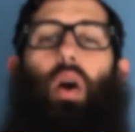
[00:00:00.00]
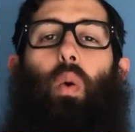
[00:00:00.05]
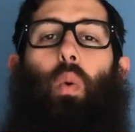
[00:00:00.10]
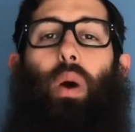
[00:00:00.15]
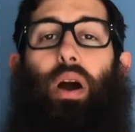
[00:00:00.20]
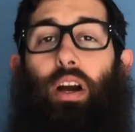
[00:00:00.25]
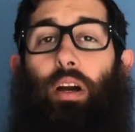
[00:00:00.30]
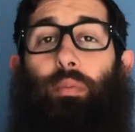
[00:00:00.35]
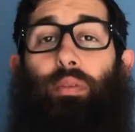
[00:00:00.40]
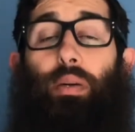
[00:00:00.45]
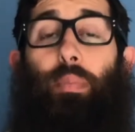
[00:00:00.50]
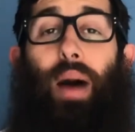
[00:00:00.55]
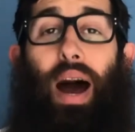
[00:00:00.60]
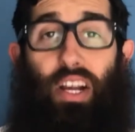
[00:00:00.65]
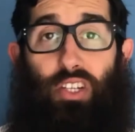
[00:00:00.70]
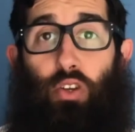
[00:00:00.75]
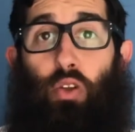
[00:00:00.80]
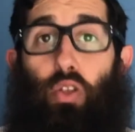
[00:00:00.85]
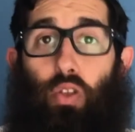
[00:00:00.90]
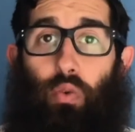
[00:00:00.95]
Welcome to
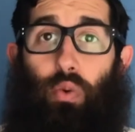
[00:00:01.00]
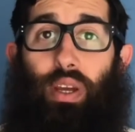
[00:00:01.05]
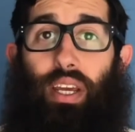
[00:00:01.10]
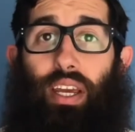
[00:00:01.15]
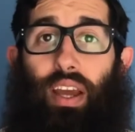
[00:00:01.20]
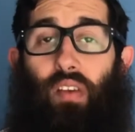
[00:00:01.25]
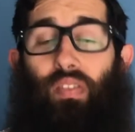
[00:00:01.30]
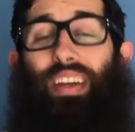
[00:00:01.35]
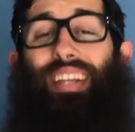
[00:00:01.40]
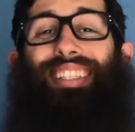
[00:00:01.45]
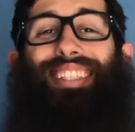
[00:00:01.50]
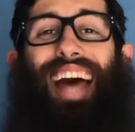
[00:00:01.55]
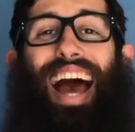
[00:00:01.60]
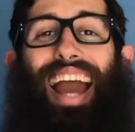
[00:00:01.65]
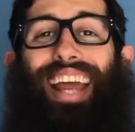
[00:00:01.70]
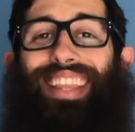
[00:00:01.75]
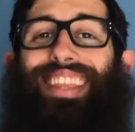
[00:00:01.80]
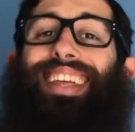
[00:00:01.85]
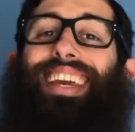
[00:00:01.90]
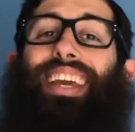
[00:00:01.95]
Module 3 of the
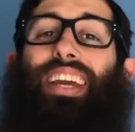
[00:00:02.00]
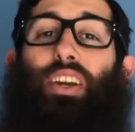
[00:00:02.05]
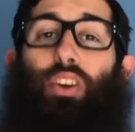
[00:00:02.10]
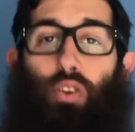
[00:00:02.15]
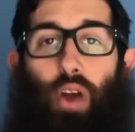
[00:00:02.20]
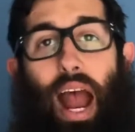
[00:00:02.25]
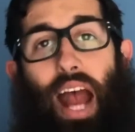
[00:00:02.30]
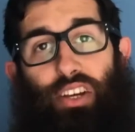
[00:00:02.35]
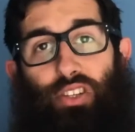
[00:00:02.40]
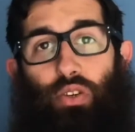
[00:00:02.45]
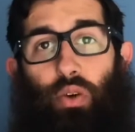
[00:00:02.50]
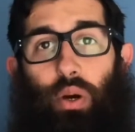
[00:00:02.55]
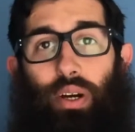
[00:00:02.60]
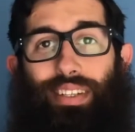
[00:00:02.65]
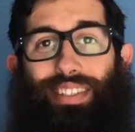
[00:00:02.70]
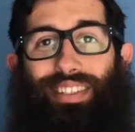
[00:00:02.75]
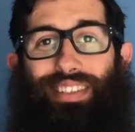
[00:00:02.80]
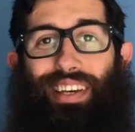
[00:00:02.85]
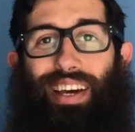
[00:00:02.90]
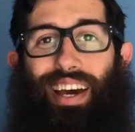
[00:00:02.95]
Design Thinking Crash
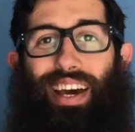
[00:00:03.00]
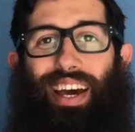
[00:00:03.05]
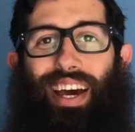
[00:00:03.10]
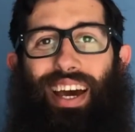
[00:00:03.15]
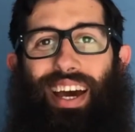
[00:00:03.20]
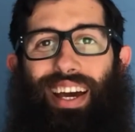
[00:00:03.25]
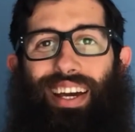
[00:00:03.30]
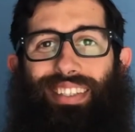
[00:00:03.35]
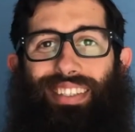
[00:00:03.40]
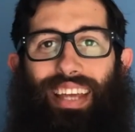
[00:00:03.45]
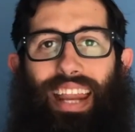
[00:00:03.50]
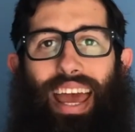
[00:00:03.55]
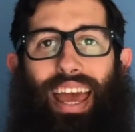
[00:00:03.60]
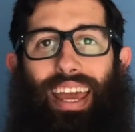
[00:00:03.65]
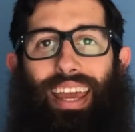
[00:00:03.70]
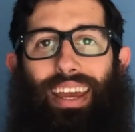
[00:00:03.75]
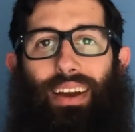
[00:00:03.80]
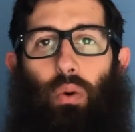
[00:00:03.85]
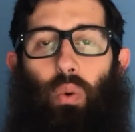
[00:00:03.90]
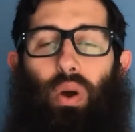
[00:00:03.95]
Course.
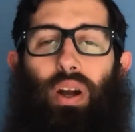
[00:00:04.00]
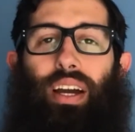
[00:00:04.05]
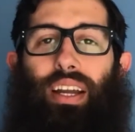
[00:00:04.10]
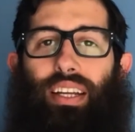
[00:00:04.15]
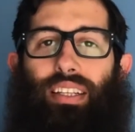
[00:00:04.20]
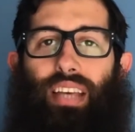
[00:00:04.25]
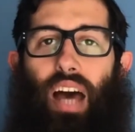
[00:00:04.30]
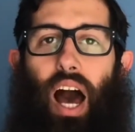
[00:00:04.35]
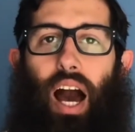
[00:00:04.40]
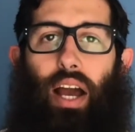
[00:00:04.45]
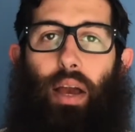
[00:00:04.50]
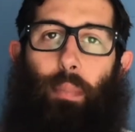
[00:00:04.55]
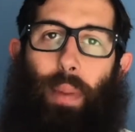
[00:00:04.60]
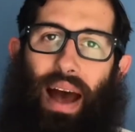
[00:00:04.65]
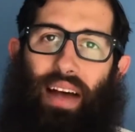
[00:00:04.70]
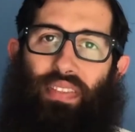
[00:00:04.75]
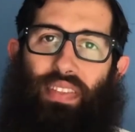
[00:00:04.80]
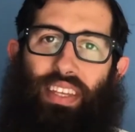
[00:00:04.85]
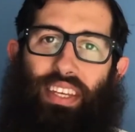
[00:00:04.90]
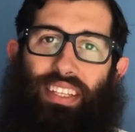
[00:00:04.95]
Today, we're going to talk
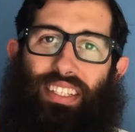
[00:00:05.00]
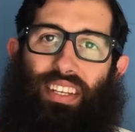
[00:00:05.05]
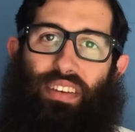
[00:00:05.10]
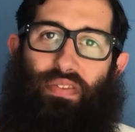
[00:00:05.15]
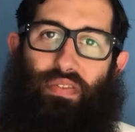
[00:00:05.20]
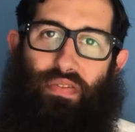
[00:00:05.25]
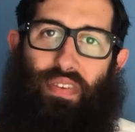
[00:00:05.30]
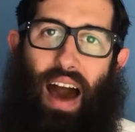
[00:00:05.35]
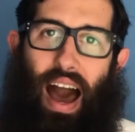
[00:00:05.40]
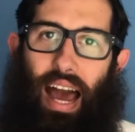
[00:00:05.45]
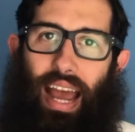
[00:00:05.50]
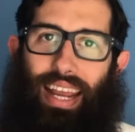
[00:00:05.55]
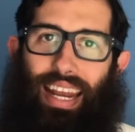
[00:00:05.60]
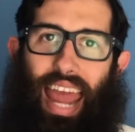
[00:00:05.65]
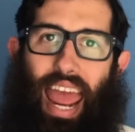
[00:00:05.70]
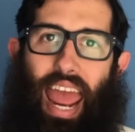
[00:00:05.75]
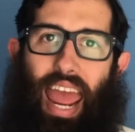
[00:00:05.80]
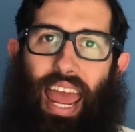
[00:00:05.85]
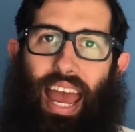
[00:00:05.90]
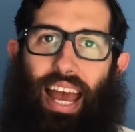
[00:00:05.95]
about the define
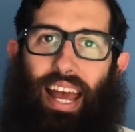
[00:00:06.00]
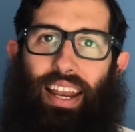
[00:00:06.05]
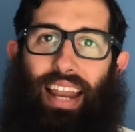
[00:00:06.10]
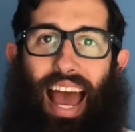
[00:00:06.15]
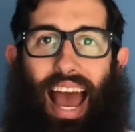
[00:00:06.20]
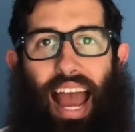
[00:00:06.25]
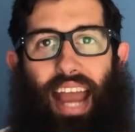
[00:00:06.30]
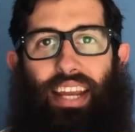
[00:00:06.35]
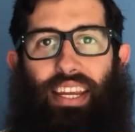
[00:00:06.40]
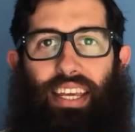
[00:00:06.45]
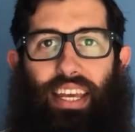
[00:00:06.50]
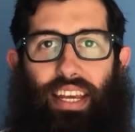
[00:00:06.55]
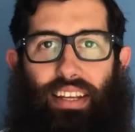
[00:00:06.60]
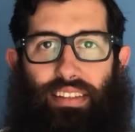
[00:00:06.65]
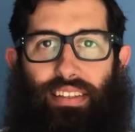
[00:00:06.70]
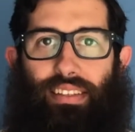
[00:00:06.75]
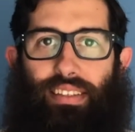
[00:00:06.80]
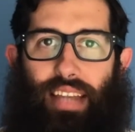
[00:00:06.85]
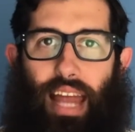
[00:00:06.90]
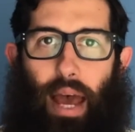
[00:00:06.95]
and ideate
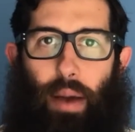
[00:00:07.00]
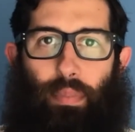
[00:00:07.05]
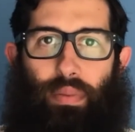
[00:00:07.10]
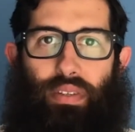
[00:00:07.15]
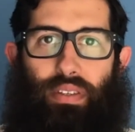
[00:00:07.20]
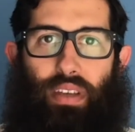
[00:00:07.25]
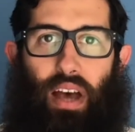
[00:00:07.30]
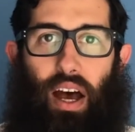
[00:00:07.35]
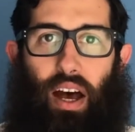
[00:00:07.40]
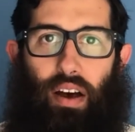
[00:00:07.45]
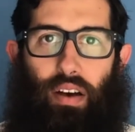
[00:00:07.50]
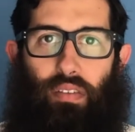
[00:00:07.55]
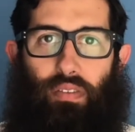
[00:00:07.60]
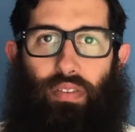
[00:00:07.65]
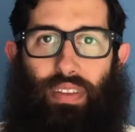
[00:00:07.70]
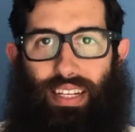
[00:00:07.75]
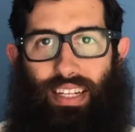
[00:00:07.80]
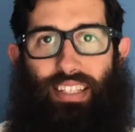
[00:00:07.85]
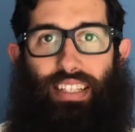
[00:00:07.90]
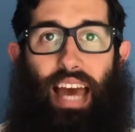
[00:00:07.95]
steps of
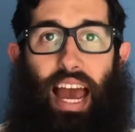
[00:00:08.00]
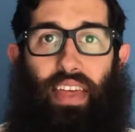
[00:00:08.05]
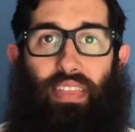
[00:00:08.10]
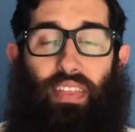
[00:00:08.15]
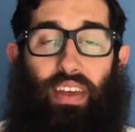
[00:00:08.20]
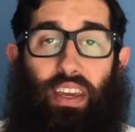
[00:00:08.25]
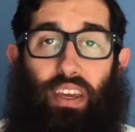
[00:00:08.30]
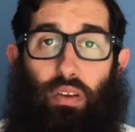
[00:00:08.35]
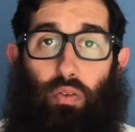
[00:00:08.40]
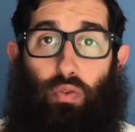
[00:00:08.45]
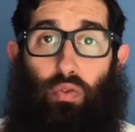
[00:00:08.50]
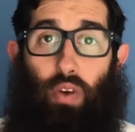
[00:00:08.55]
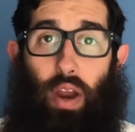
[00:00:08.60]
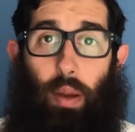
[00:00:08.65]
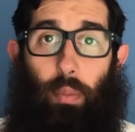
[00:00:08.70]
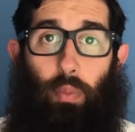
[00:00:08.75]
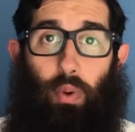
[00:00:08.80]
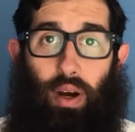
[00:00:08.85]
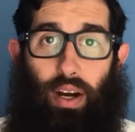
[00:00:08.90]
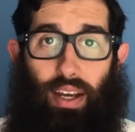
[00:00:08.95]
the design thinking
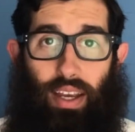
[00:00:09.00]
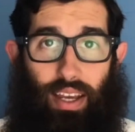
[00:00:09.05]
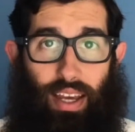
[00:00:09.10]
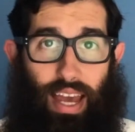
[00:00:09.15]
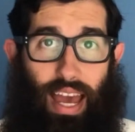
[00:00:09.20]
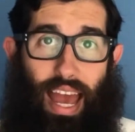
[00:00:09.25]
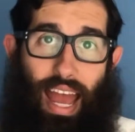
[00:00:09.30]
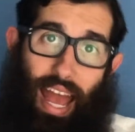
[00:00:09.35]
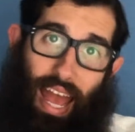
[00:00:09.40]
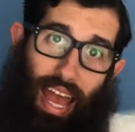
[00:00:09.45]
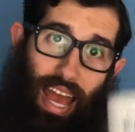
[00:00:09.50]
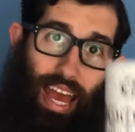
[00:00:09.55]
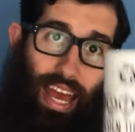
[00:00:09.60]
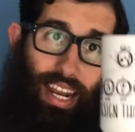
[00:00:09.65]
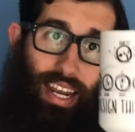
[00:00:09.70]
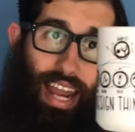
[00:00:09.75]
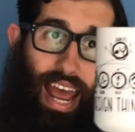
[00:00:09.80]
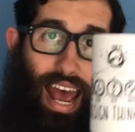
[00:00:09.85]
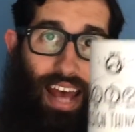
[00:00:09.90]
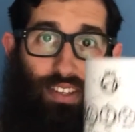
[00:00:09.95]
framework.
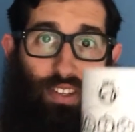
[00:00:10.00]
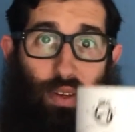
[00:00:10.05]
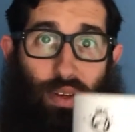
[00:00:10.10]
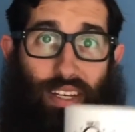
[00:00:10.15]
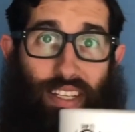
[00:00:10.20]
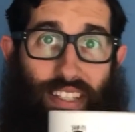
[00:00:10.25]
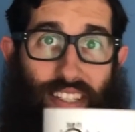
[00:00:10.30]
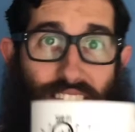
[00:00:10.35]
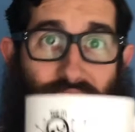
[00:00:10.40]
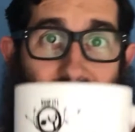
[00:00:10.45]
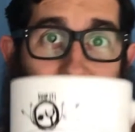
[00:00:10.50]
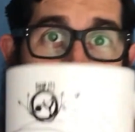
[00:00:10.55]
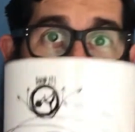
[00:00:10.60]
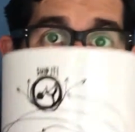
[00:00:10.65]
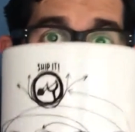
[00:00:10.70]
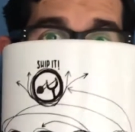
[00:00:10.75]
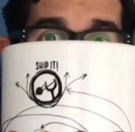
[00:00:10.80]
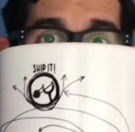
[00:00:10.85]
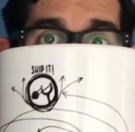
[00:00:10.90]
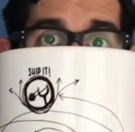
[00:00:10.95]
And as you can see
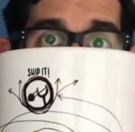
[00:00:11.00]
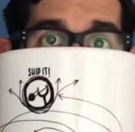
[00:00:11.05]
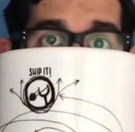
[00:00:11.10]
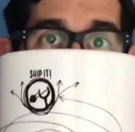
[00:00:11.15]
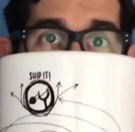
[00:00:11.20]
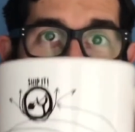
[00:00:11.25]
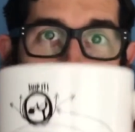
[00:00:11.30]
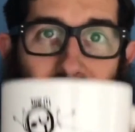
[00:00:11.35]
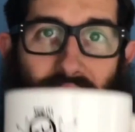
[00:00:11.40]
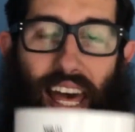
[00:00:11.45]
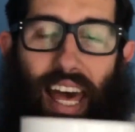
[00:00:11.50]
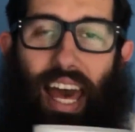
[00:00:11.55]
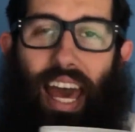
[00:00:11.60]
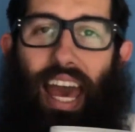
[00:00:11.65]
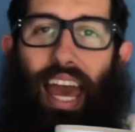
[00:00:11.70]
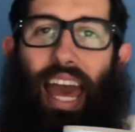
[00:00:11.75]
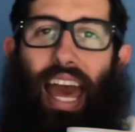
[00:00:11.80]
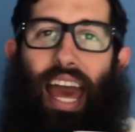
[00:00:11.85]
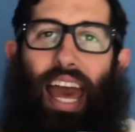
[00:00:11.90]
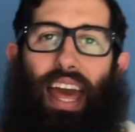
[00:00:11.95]
here,
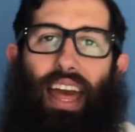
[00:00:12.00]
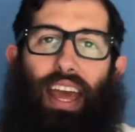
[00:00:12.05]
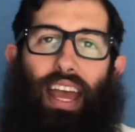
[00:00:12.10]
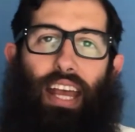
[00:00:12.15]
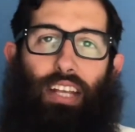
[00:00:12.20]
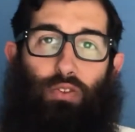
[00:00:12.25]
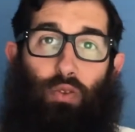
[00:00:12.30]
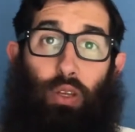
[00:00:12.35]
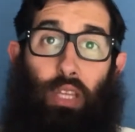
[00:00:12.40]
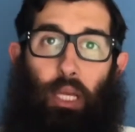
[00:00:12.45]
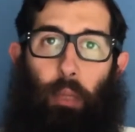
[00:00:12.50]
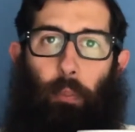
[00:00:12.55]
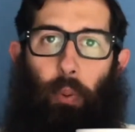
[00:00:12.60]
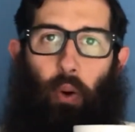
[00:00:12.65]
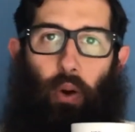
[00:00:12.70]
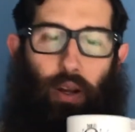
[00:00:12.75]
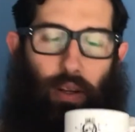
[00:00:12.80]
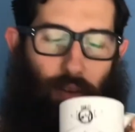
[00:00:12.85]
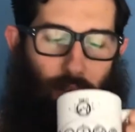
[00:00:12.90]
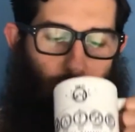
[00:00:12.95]
it's really
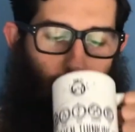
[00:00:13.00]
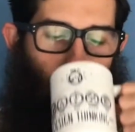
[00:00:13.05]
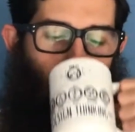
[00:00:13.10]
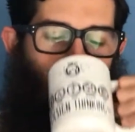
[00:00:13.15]
important